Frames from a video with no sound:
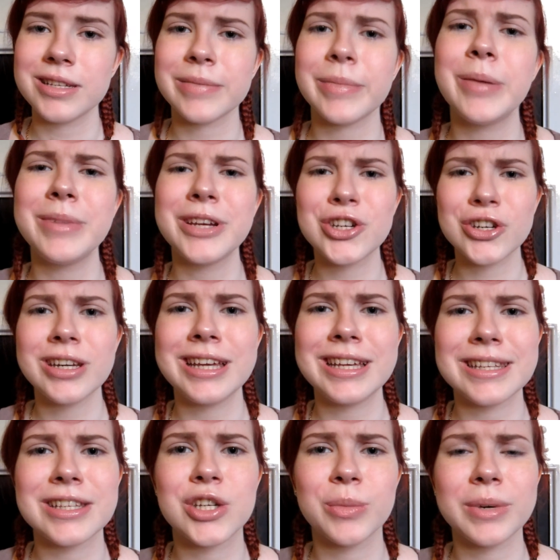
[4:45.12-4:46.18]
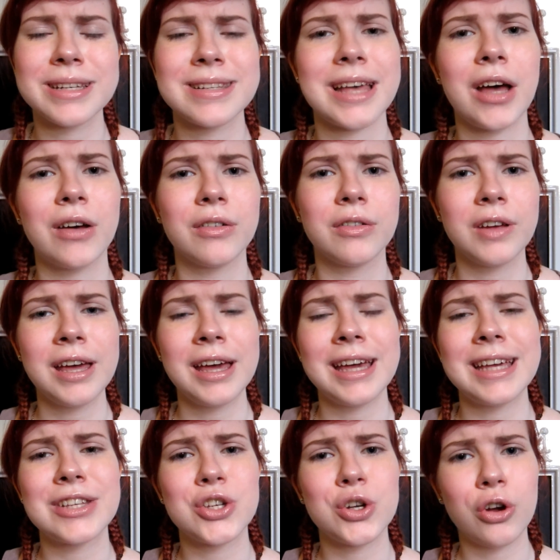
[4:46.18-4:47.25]
So my mission is to myself
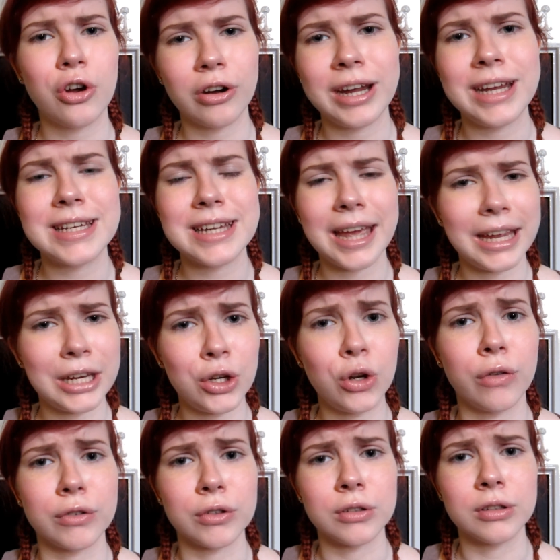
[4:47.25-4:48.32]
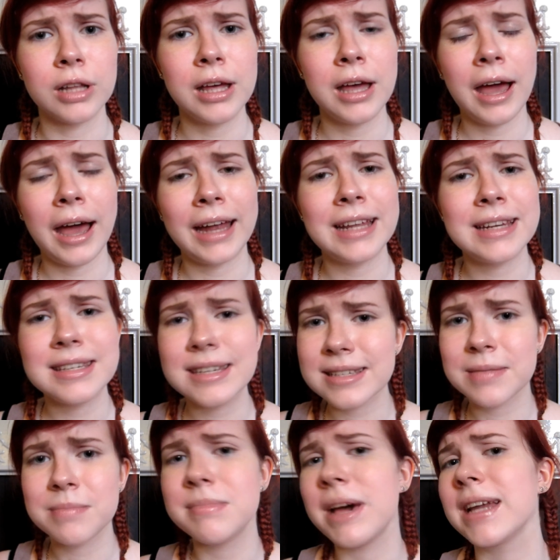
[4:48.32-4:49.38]
is to create a novel, and it
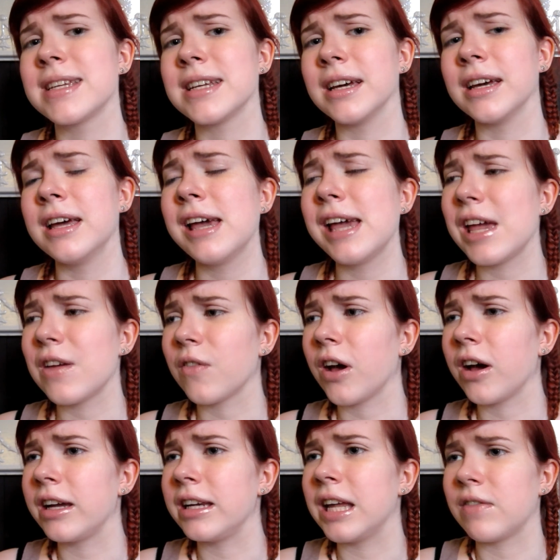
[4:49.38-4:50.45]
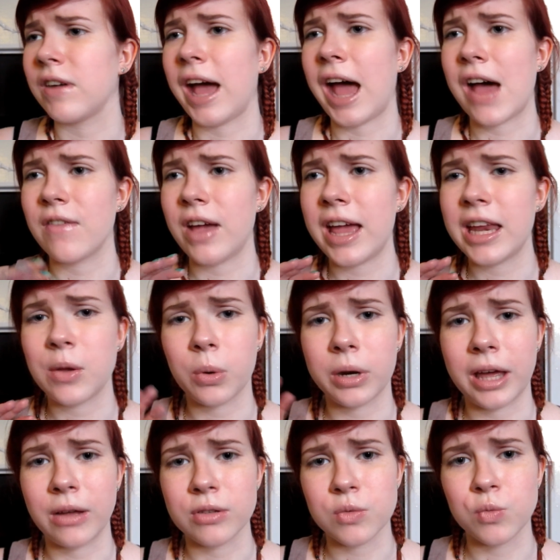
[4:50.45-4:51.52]
doesn't matter if I never have
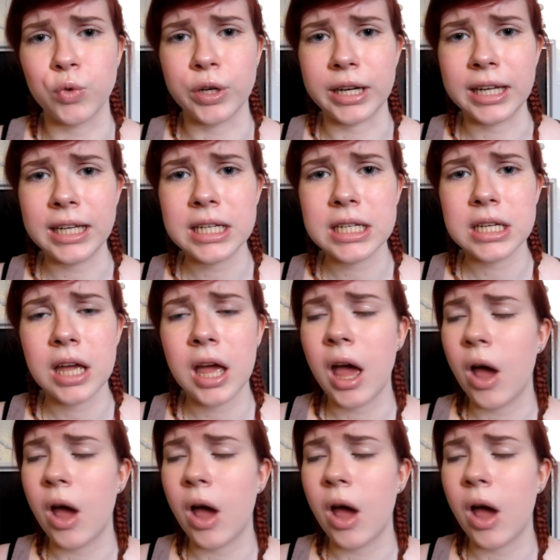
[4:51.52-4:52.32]
anyone else read it,